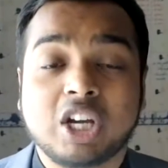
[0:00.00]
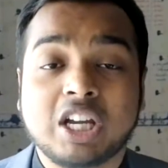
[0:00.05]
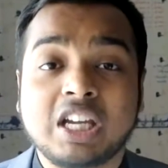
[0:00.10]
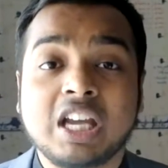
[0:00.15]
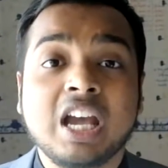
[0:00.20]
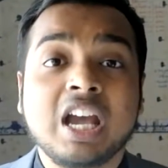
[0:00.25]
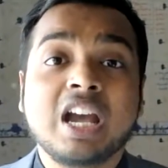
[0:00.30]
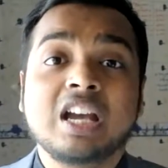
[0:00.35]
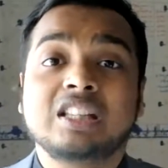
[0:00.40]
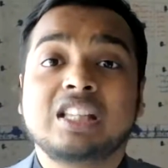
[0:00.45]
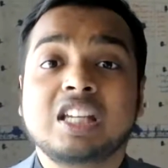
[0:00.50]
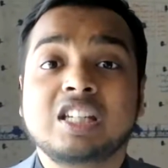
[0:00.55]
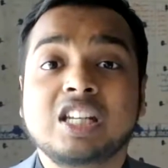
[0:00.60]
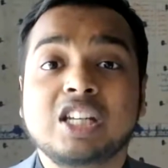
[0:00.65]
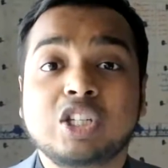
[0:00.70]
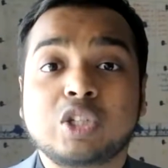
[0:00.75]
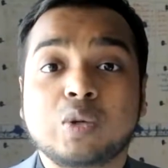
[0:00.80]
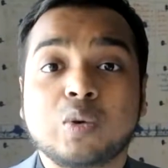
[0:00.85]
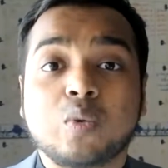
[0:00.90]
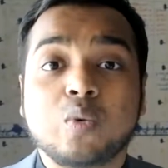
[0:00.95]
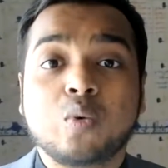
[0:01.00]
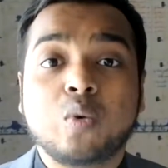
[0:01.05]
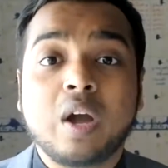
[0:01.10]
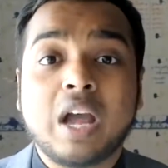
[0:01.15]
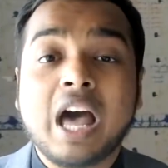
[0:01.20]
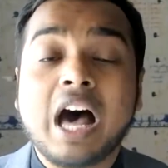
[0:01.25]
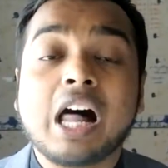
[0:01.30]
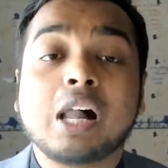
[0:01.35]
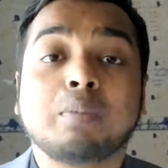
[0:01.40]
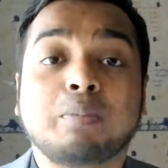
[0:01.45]
Okay, they need to
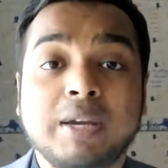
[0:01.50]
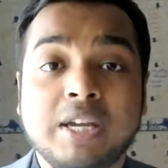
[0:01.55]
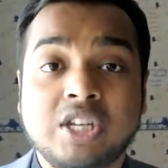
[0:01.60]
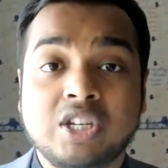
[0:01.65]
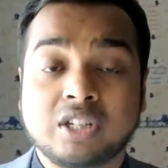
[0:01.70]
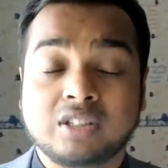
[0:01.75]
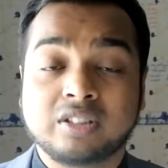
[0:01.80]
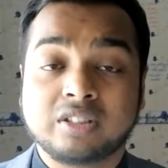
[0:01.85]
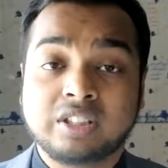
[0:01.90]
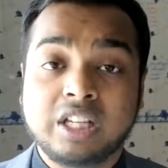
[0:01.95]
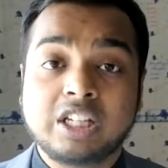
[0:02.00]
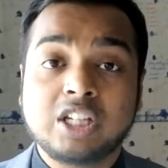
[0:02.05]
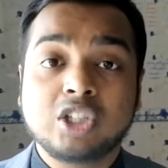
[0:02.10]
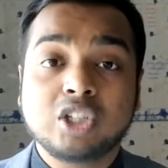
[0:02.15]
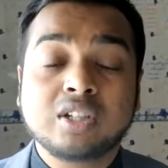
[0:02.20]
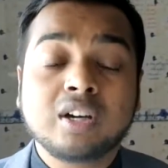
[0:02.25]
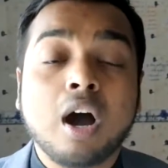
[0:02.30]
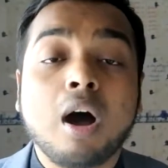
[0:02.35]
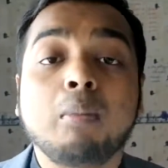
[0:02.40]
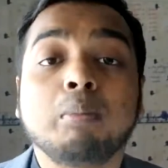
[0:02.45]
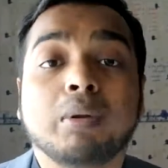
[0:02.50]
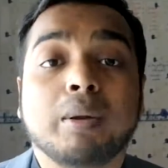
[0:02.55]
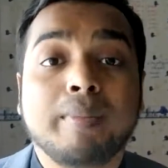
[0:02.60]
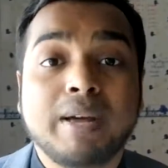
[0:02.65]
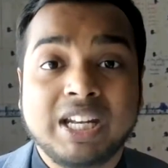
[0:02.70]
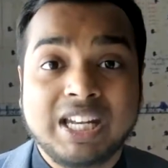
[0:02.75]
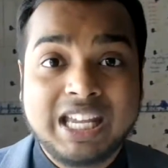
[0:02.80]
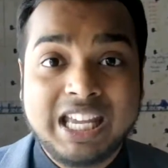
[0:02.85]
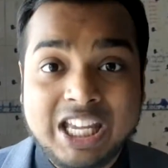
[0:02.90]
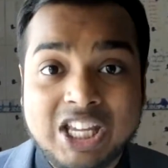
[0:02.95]
help each other, they need to
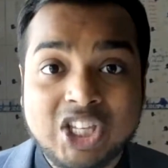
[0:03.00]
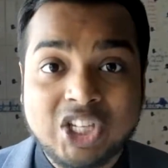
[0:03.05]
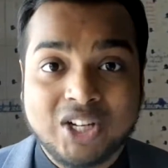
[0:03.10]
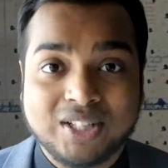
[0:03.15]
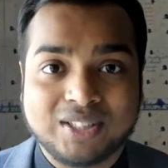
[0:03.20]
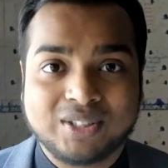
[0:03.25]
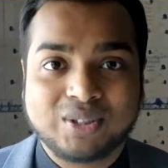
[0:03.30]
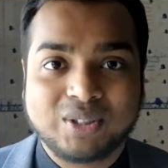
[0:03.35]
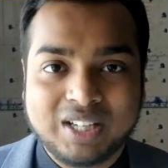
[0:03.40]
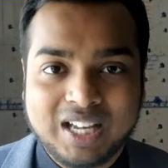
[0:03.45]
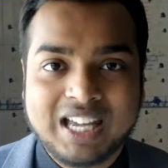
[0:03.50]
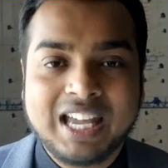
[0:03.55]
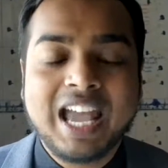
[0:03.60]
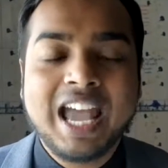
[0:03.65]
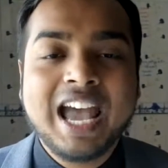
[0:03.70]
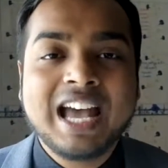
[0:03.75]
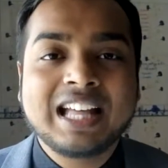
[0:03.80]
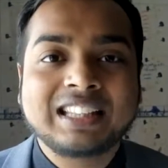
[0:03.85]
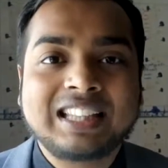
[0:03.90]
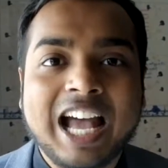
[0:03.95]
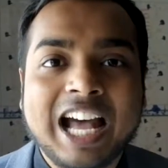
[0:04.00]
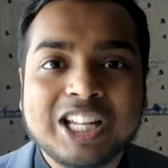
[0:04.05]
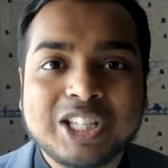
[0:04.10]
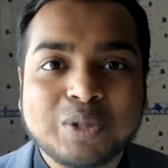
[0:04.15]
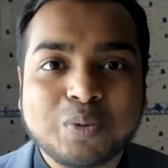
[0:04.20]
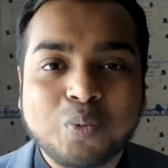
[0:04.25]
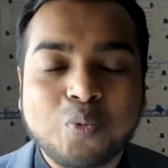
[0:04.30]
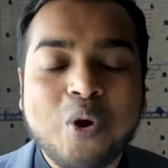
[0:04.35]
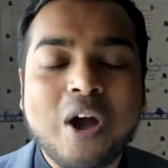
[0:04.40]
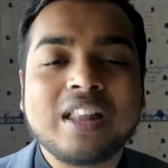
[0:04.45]
complement each other. Okay,
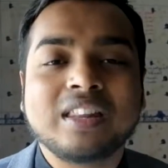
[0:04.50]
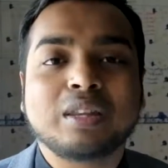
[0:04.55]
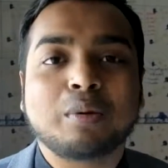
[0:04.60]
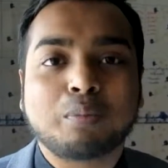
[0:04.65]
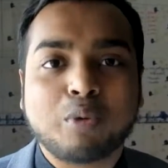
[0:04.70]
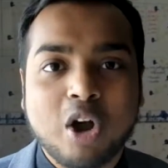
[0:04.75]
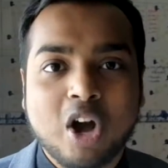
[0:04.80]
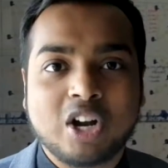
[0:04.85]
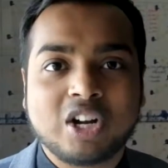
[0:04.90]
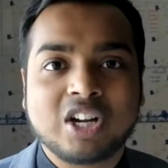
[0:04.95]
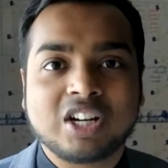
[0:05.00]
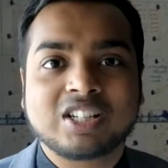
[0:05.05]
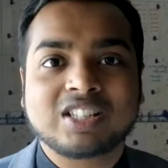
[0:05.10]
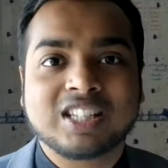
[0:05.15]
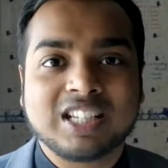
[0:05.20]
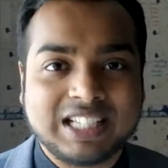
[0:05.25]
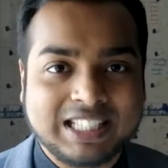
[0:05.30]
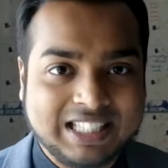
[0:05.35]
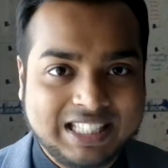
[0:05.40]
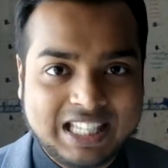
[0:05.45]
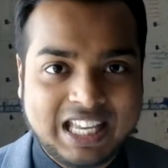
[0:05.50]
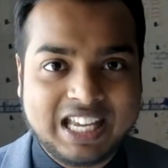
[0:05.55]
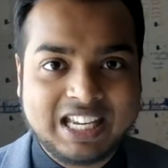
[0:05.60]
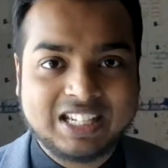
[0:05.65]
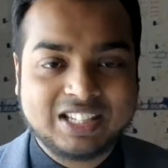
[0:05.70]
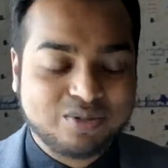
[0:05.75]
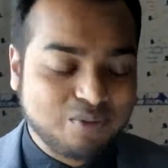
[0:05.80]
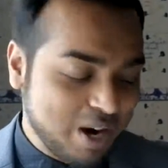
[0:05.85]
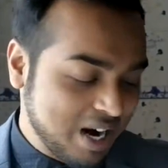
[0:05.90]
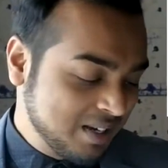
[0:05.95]
that's when the product
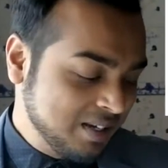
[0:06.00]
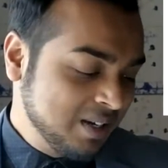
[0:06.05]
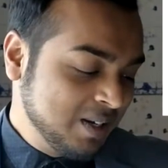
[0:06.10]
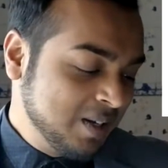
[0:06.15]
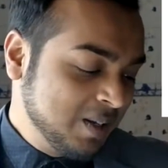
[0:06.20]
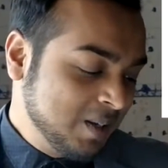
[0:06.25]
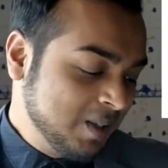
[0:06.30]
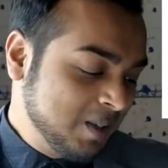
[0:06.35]
succeeds, right?